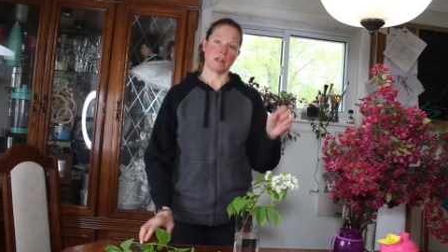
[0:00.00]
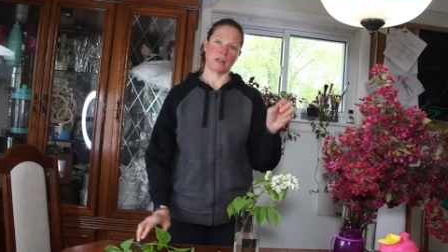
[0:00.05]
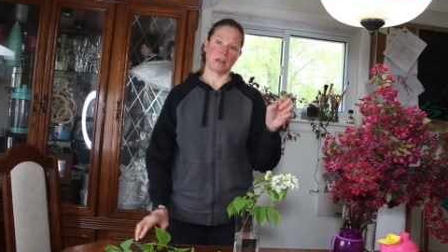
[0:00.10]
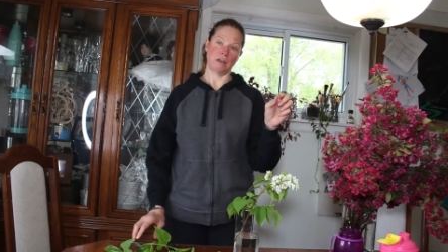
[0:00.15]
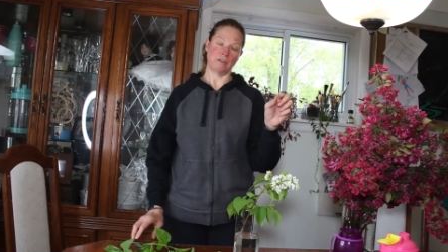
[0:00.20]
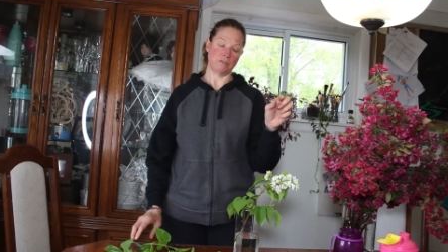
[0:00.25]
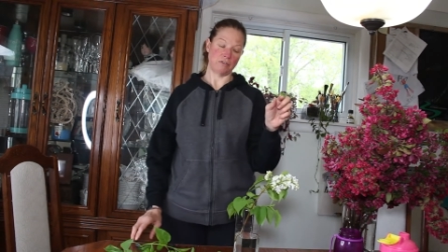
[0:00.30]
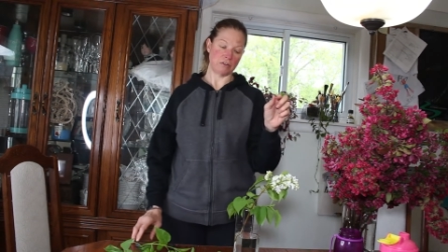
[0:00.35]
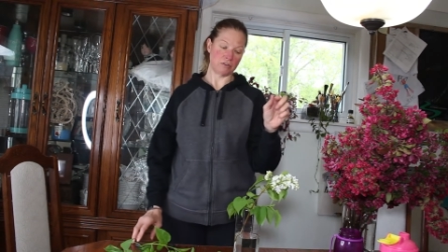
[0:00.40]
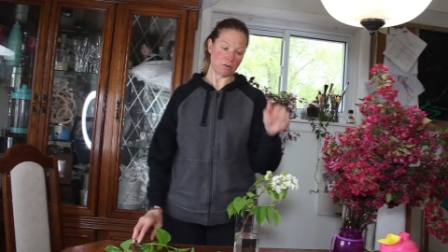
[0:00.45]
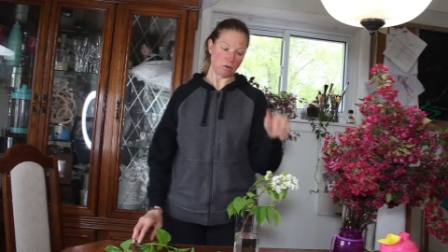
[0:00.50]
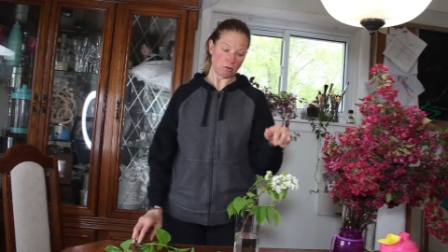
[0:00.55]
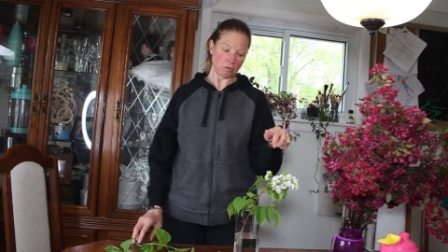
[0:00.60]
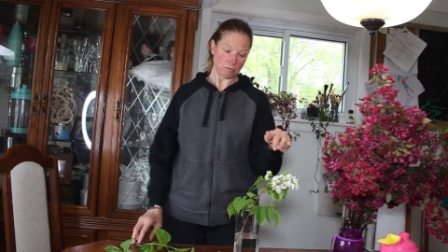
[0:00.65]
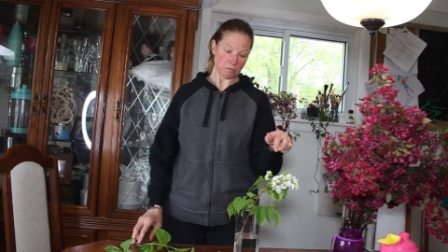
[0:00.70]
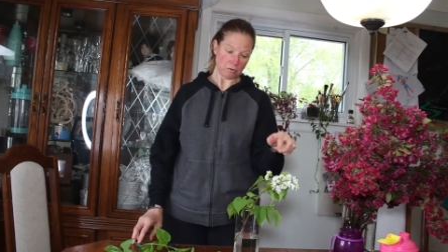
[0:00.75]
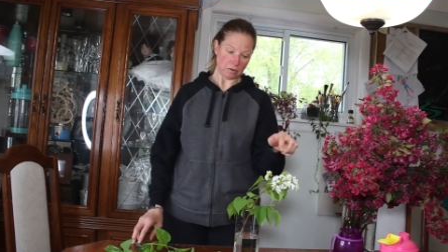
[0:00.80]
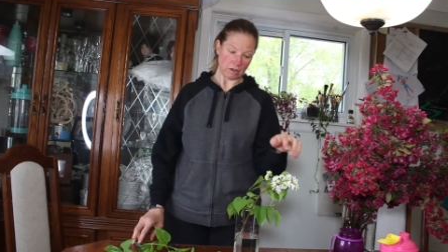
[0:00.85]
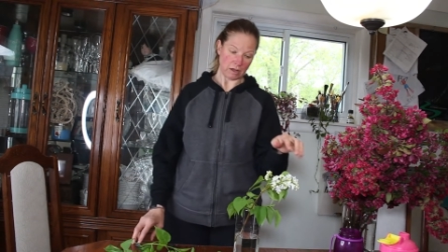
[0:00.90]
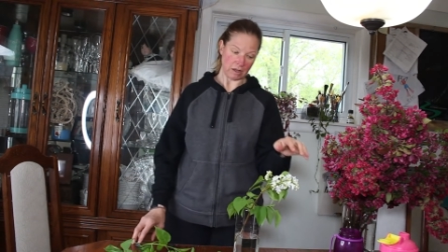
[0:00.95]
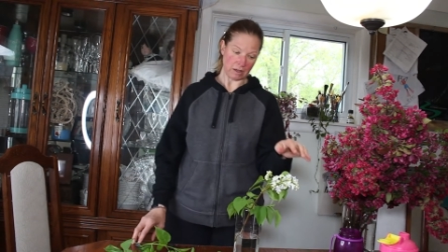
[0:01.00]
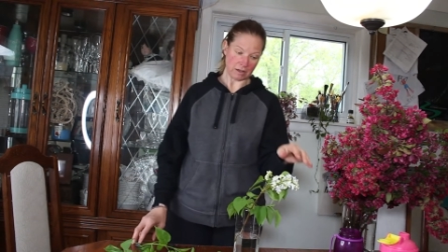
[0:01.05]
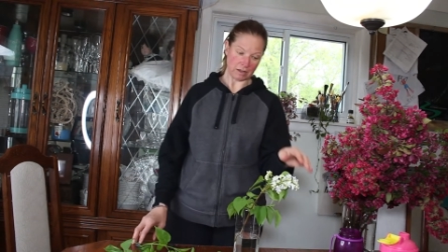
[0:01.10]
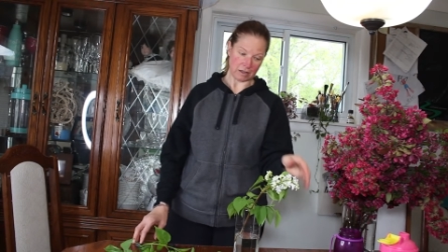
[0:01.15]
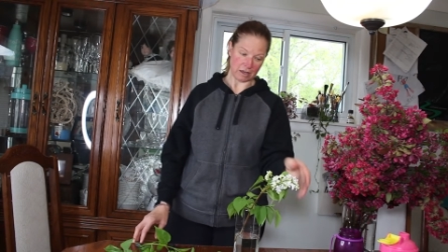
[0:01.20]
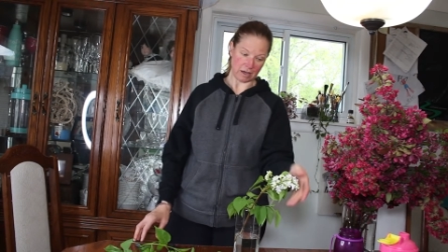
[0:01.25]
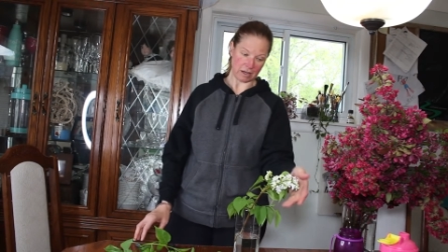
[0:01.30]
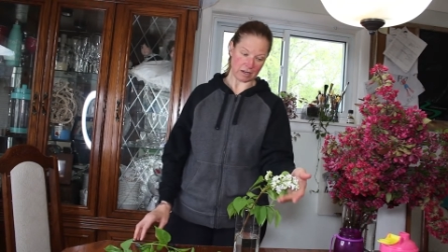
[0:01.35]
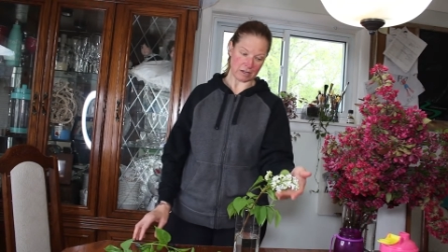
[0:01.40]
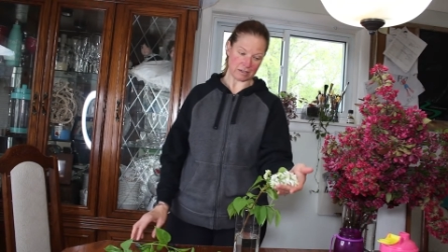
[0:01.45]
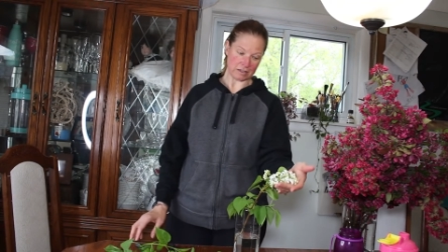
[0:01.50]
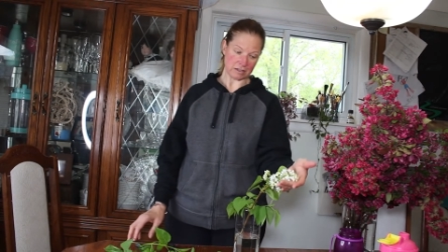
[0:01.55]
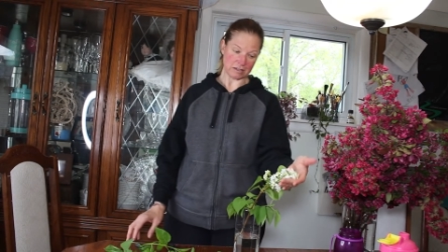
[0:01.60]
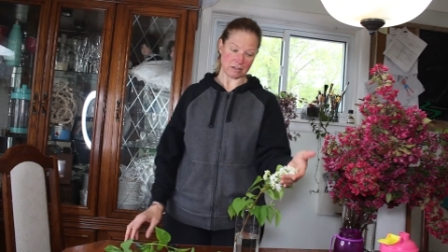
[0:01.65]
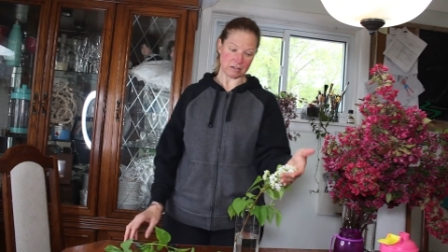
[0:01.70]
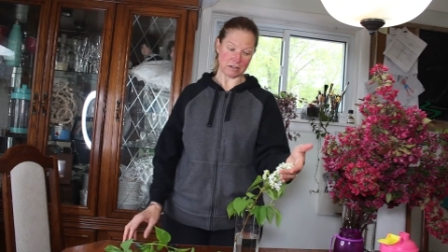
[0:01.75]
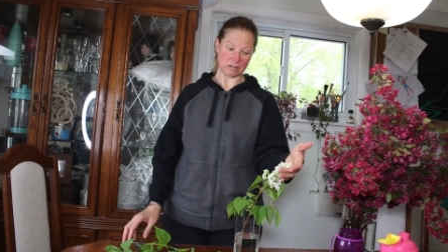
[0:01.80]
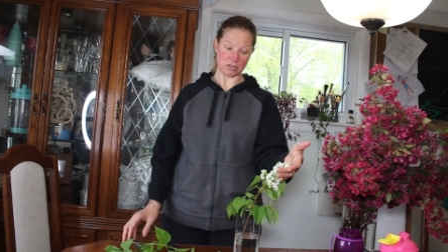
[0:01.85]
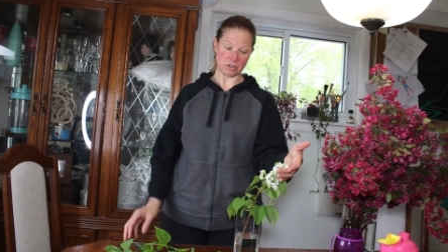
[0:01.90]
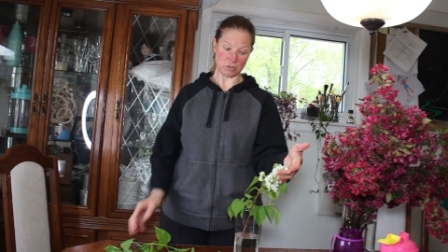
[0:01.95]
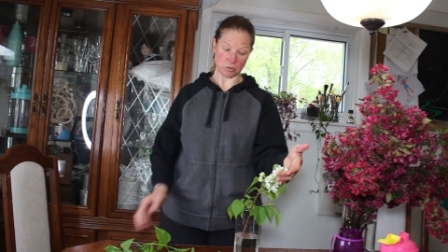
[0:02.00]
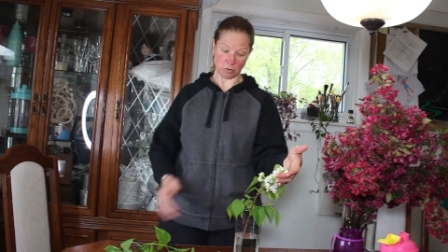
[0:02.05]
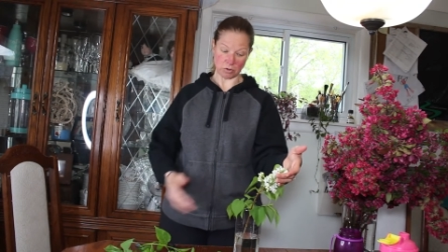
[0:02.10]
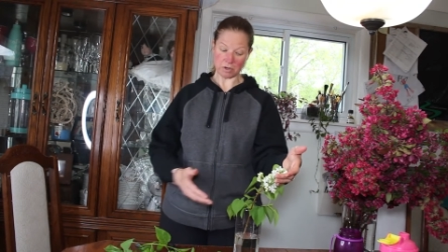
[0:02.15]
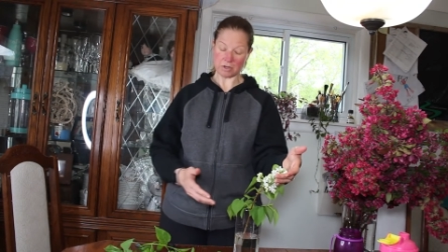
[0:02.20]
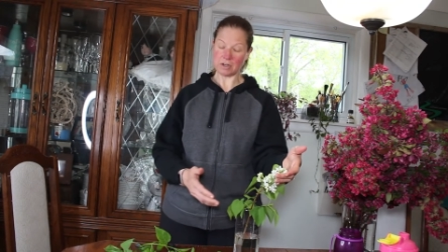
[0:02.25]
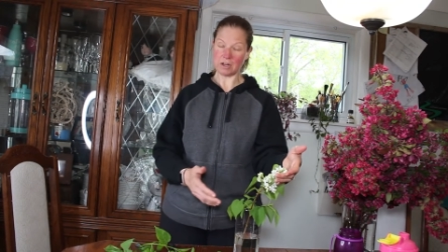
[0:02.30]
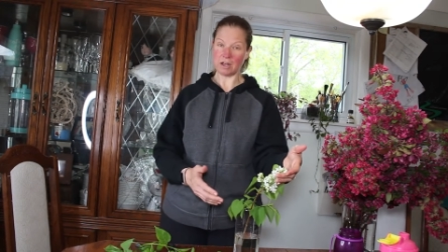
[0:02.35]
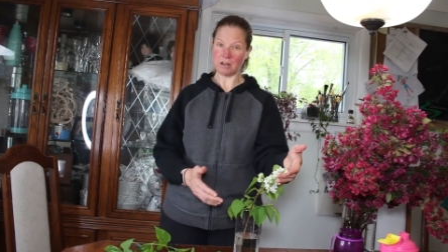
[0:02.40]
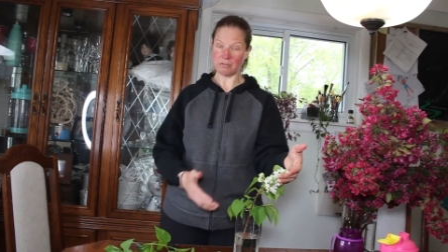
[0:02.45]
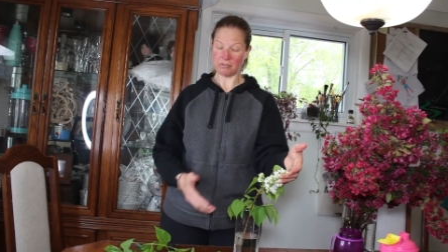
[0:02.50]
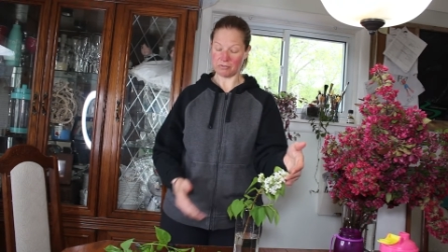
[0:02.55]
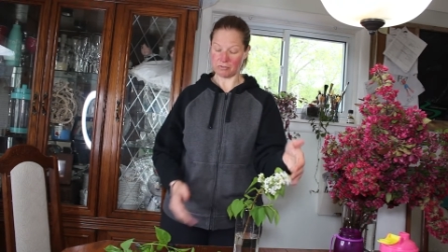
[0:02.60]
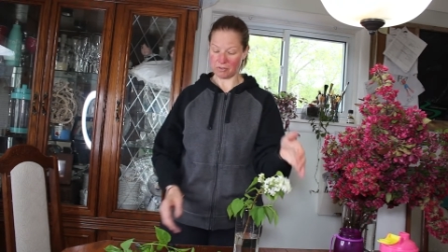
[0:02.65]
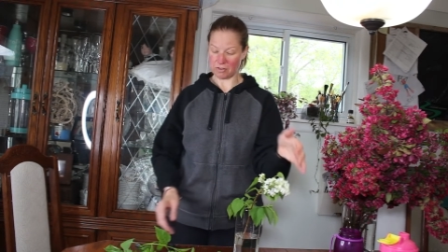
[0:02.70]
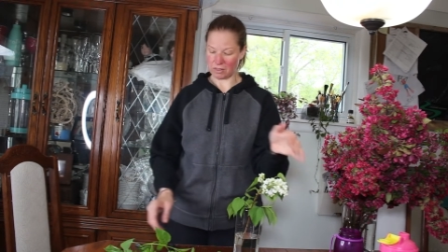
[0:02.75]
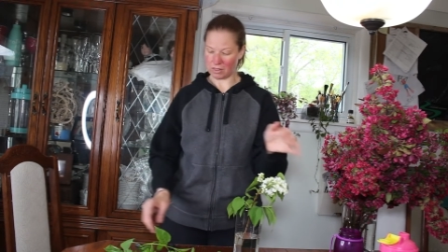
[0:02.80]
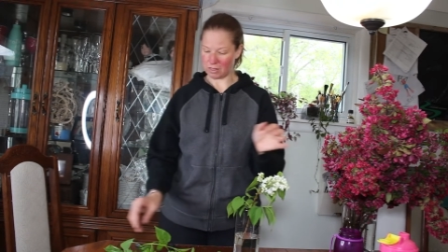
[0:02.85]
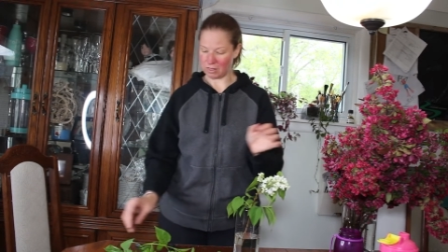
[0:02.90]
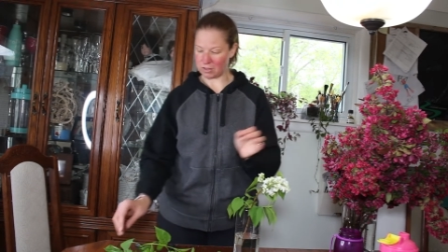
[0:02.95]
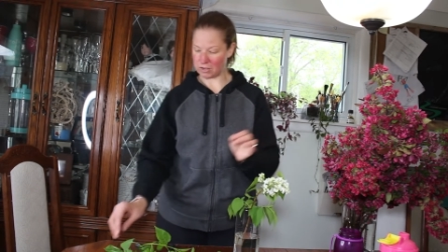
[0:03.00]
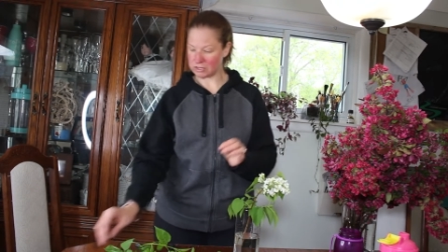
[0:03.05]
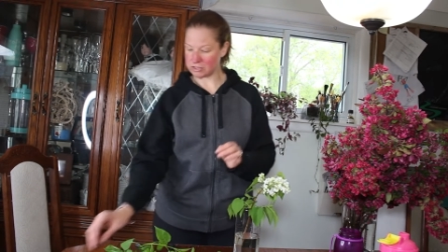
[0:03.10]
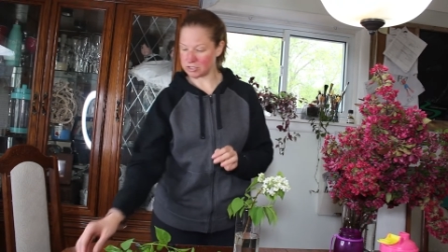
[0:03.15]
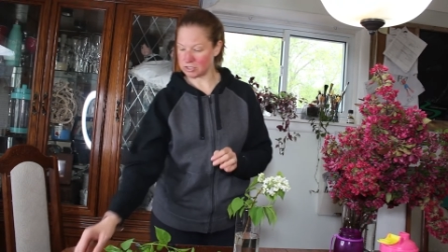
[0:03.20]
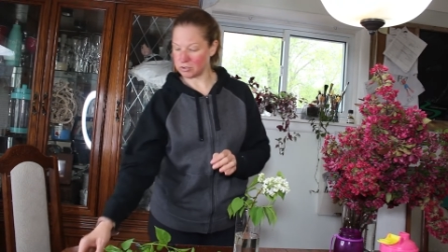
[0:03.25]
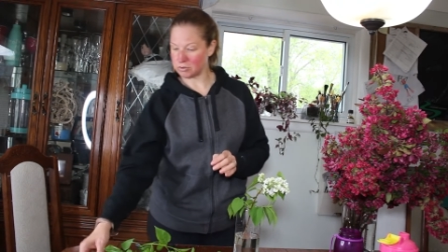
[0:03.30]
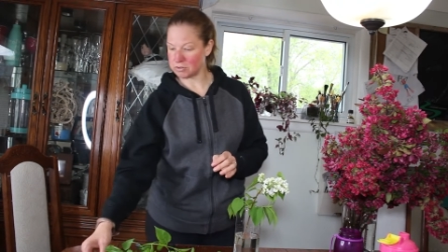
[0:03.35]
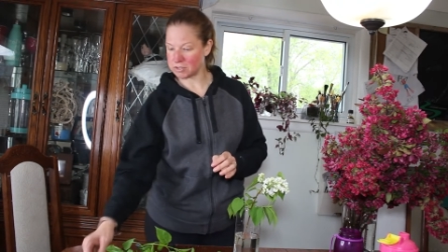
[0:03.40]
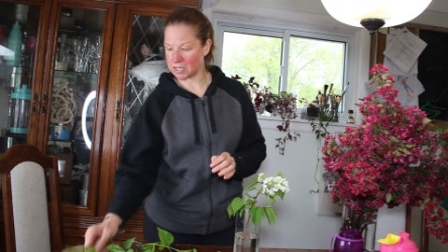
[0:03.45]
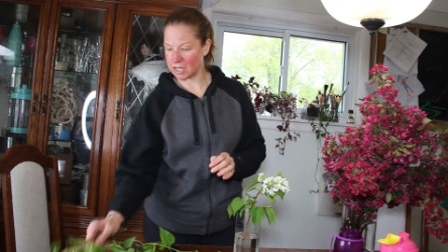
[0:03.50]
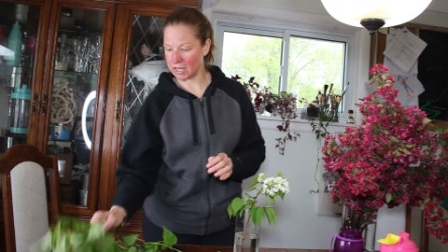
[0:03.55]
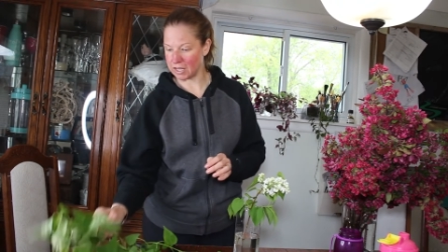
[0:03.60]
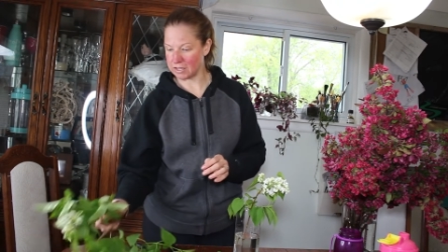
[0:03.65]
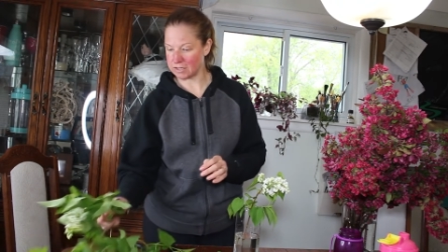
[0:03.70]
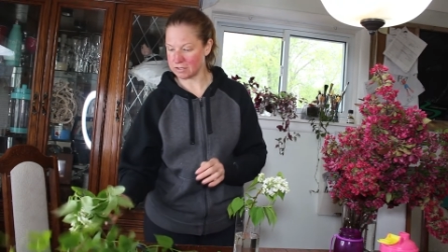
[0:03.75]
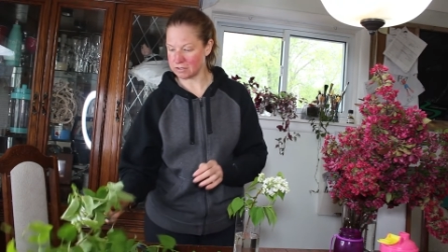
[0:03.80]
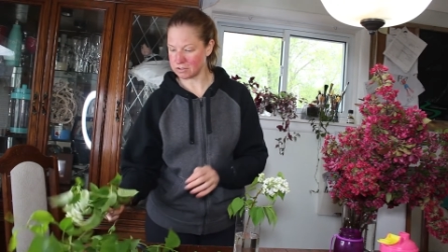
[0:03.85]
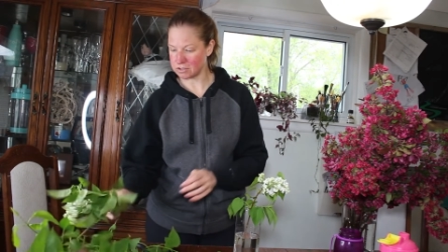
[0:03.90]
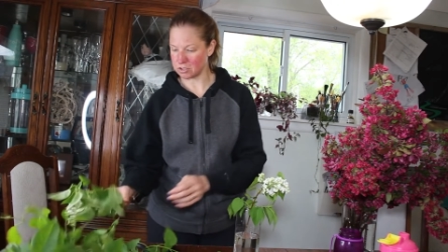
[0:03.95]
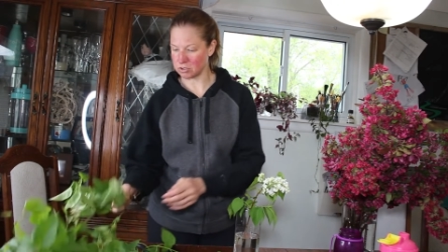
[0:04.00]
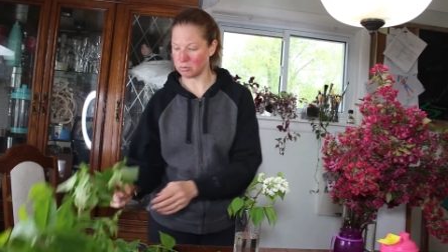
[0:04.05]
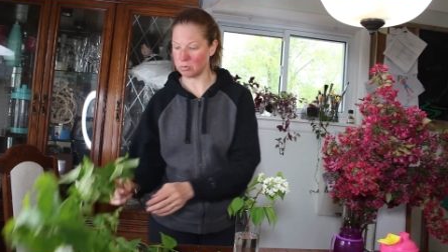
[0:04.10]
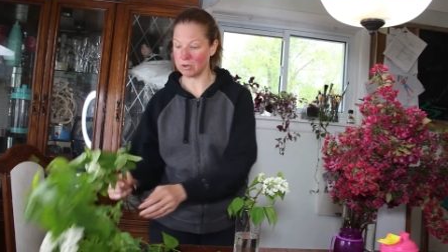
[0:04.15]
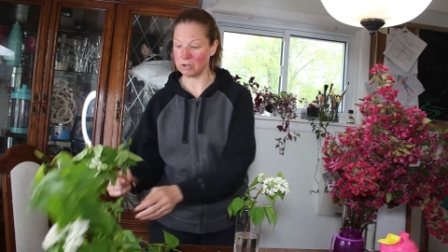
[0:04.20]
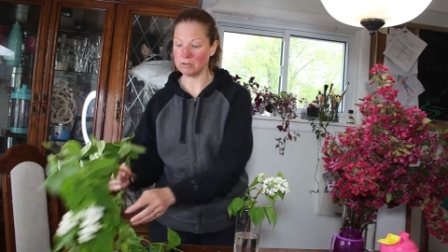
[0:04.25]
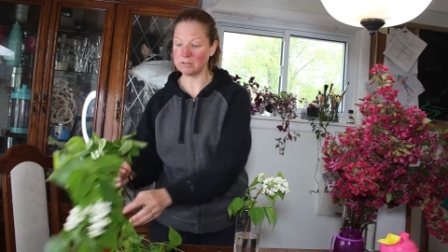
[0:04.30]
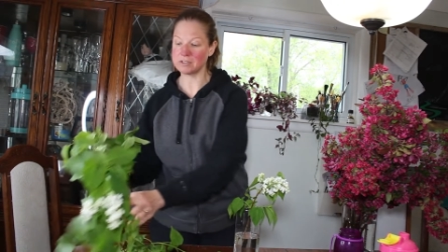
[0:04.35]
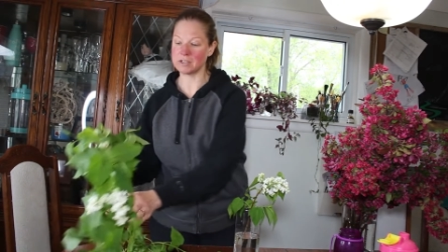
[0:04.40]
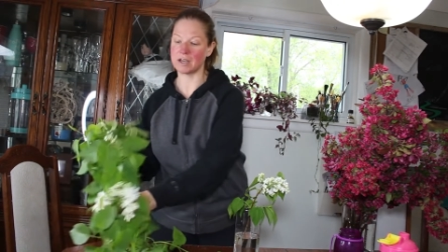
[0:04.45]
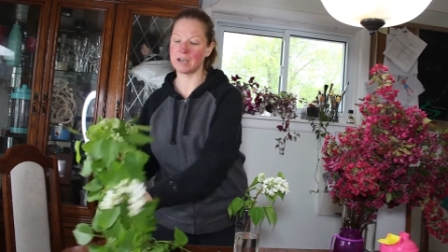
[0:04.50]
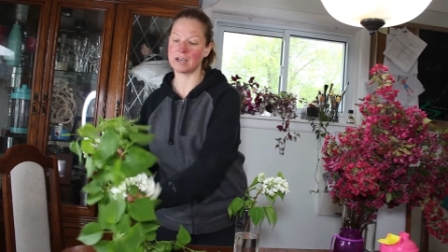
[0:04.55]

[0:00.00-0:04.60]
If you don't cut it short enough, they do tend to wilt.